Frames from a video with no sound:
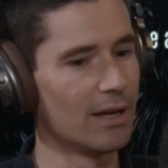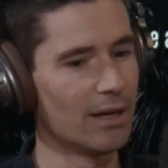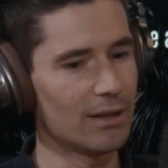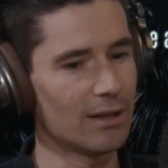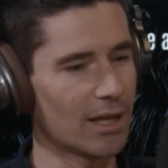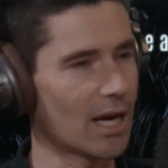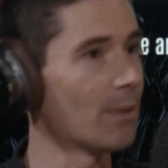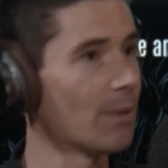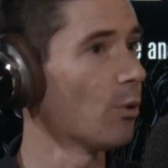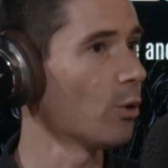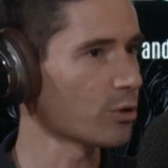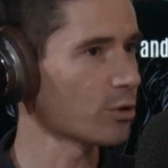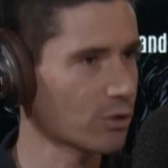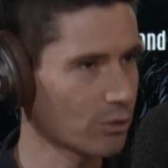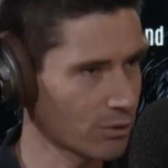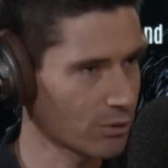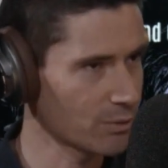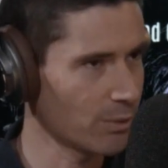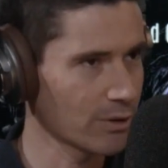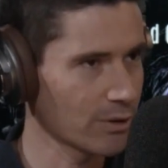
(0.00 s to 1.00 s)
that I'm also
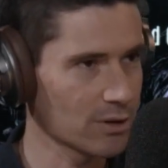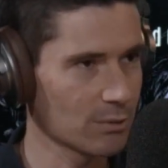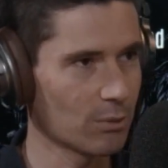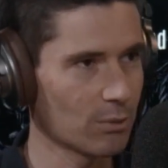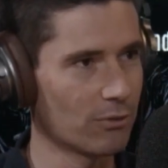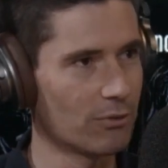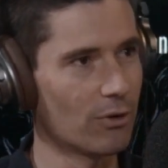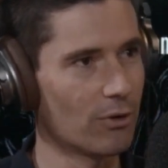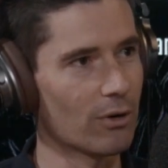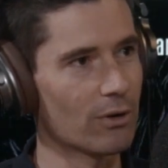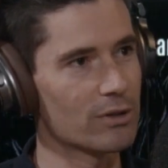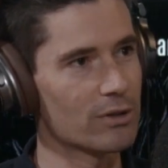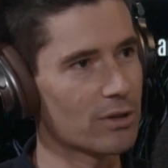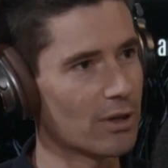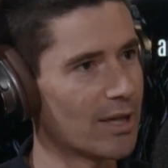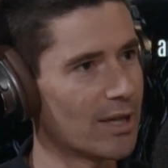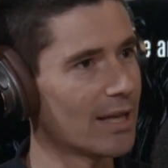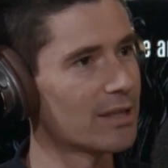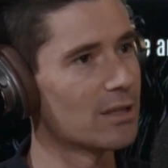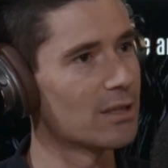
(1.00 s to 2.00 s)
responsible for. And so
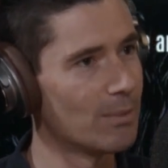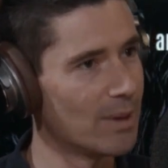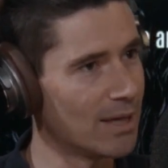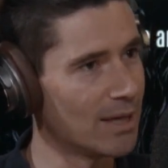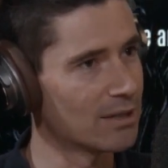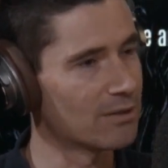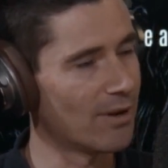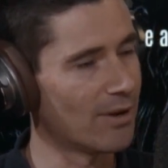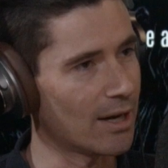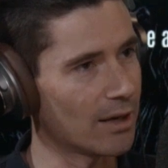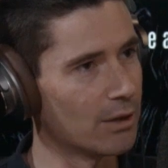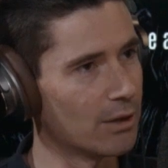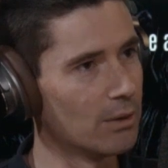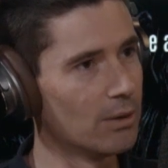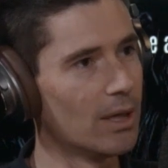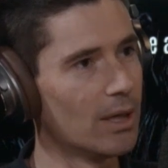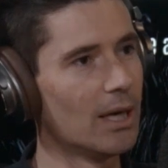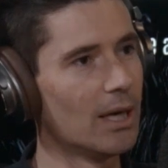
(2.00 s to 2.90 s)
that to me is value.